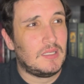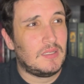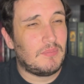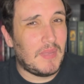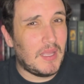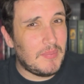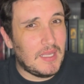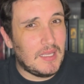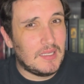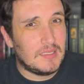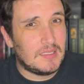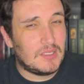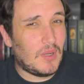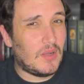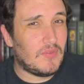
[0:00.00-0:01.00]
maybe
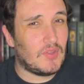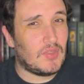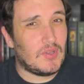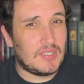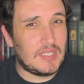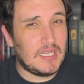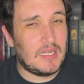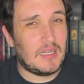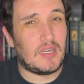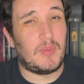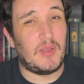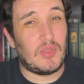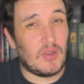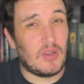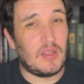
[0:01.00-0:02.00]
12 or 13, and I'll be
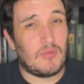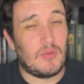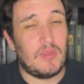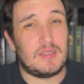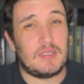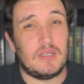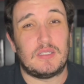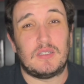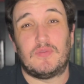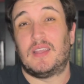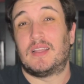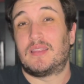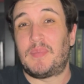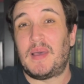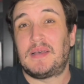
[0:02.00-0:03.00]
33 this year. So for
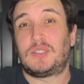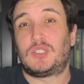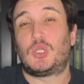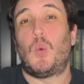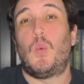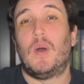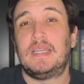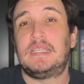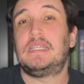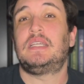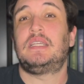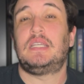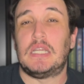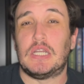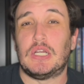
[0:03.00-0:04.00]
like the past 20
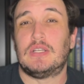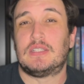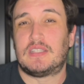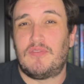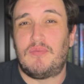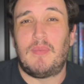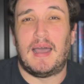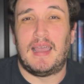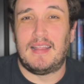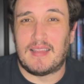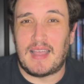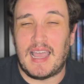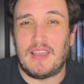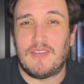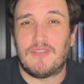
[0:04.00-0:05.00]
years of my
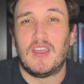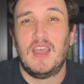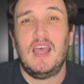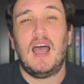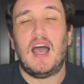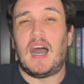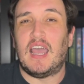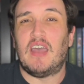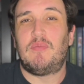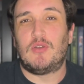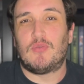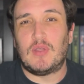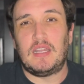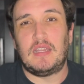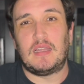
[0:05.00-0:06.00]
life, I have been
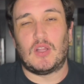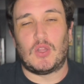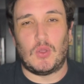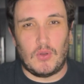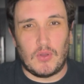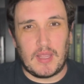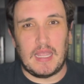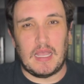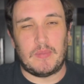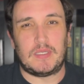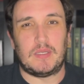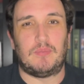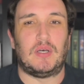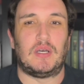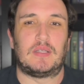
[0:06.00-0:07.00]
reading Laurel K.
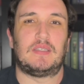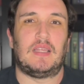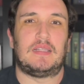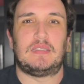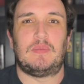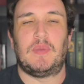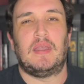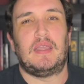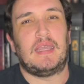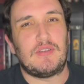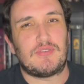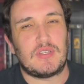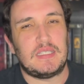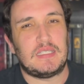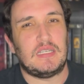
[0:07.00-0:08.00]
Hamilton books. So that's the Mary
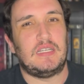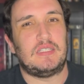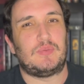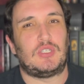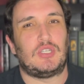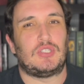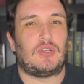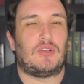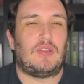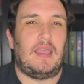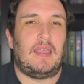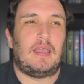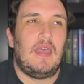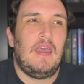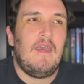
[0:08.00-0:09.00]
Gentry series, which is her
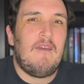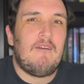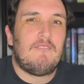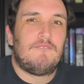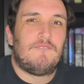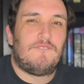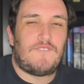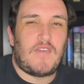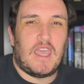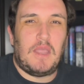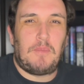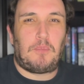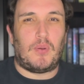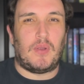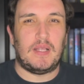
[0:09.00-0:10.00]
like
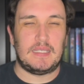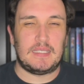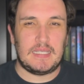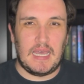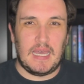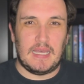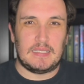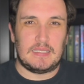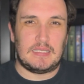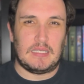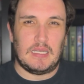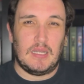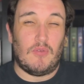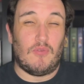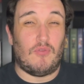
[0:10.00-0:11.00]
fae princess,
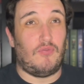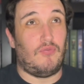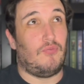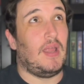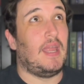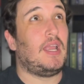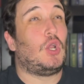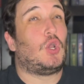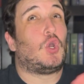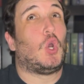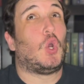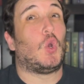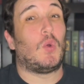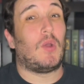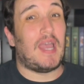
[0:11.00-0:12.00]

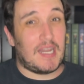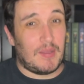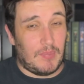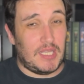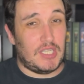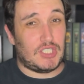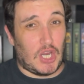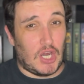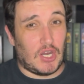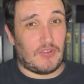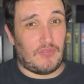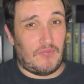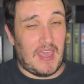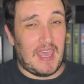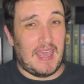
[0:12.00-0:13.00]
incredibly dark
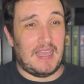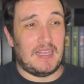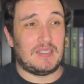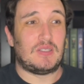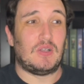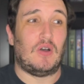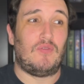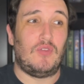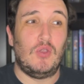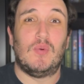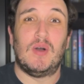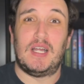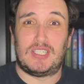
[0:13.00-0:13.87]
fae. So if you want